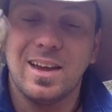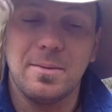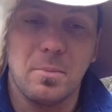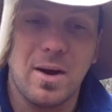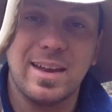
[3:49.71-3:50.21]

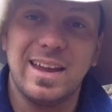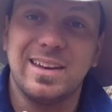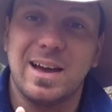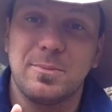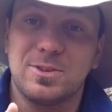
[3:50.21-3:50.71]
it might
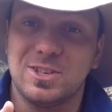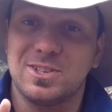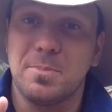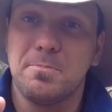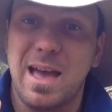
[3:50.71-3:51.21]
end up with
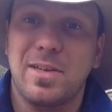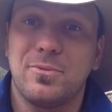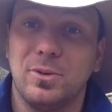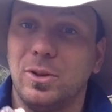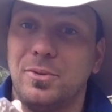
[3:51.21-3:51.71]
just a
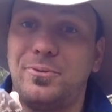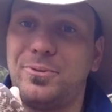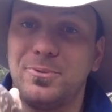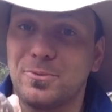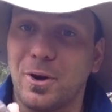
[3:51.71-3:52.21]
mouthful
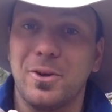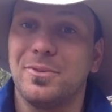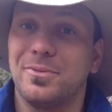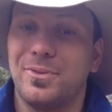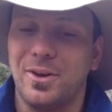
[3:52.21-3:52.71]
of
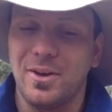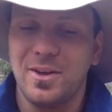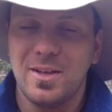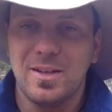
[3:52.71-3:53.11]
rodent fur.